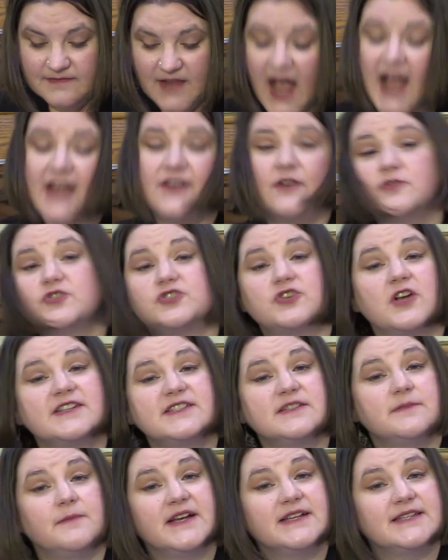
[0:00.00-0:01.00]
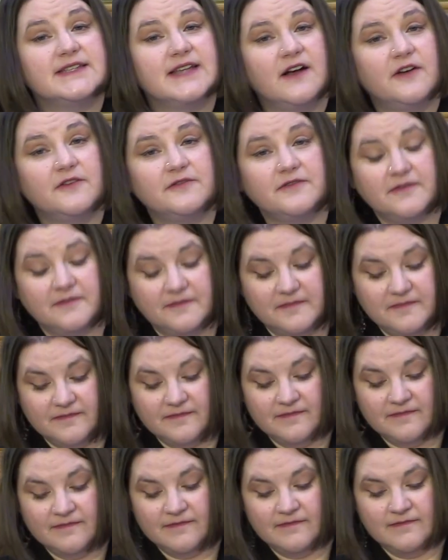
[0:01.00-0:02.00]
I don't trust myself,
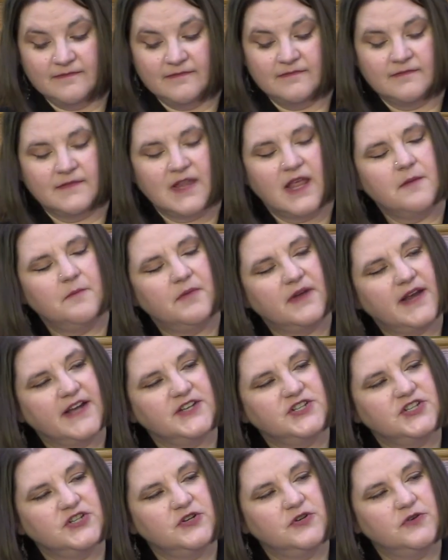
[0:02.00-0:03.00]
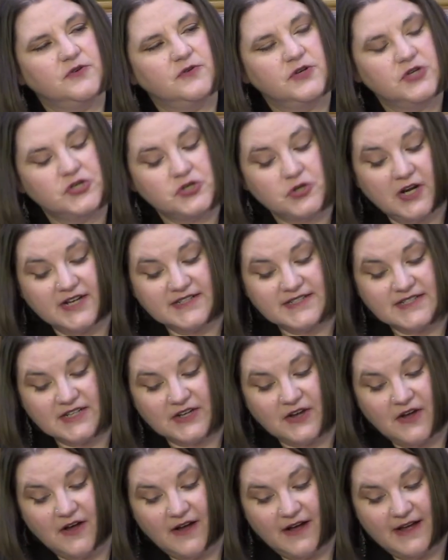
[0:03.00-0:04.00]
but I do
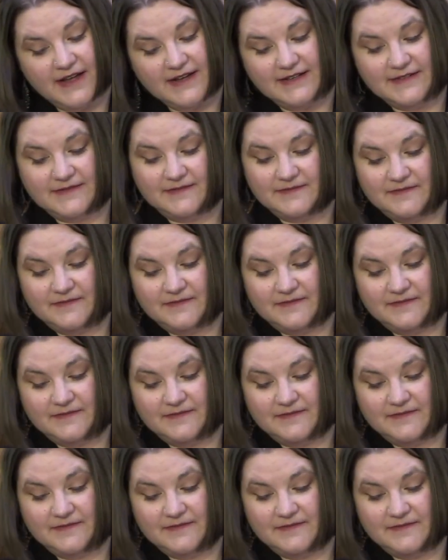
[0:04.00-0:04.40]
trust God.